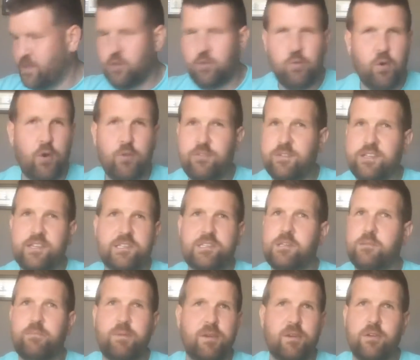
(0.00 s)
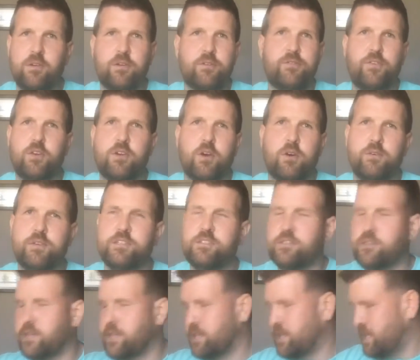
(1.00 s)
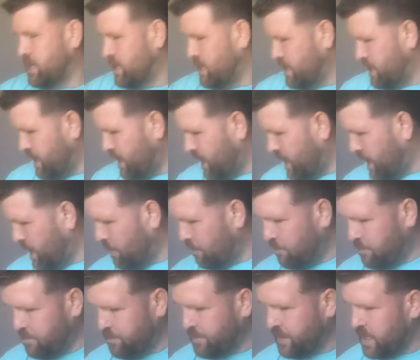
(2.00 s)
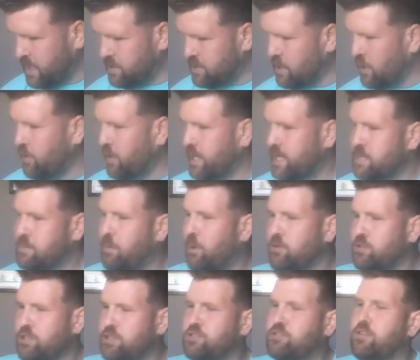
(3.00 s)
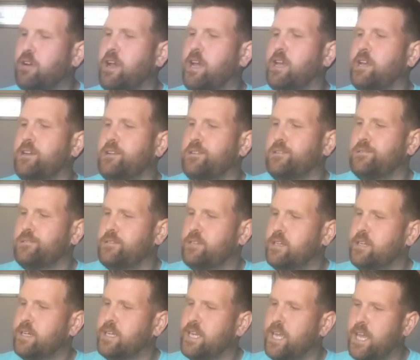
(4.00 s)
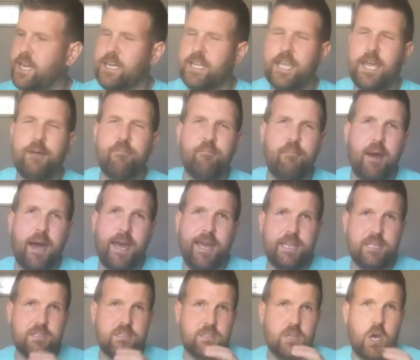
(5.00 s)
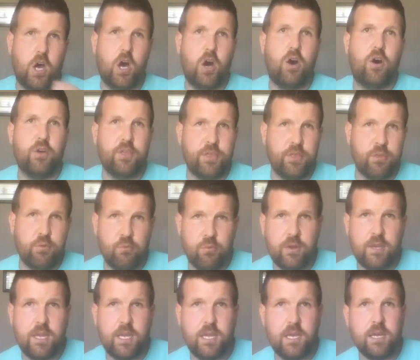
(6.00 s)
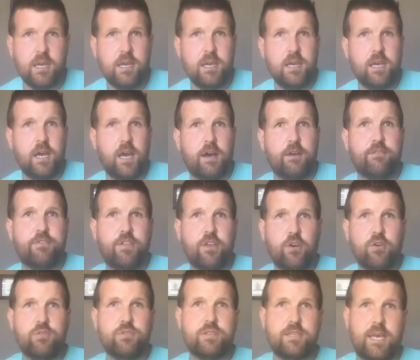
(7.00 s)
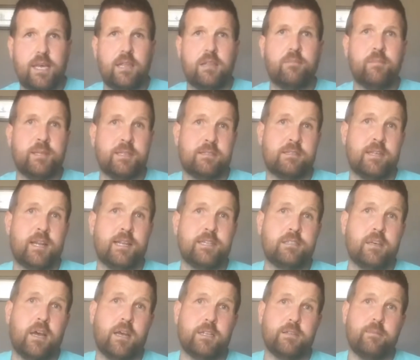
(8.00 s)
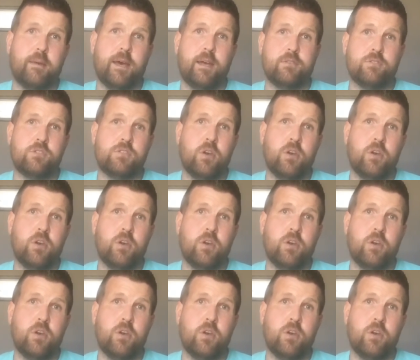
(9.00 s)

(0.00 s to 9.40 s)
You won't disappear if you go into it. So exposure triangle, again, combines all three of those elements that I talked about.